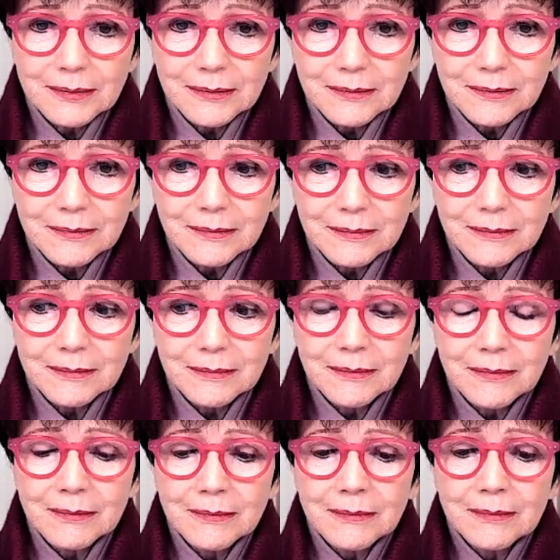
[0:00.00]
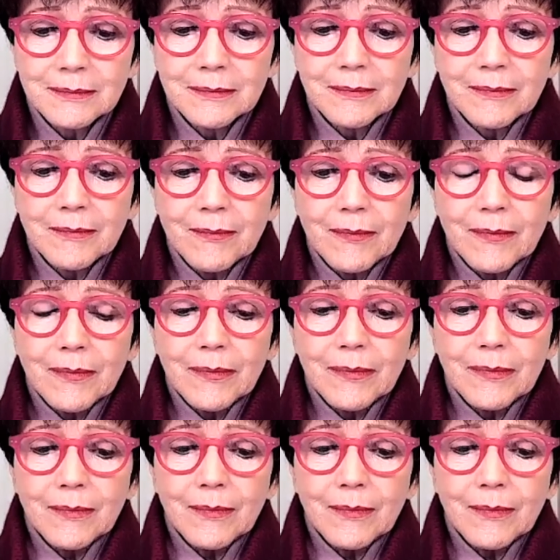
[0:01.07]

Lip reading: [no speech]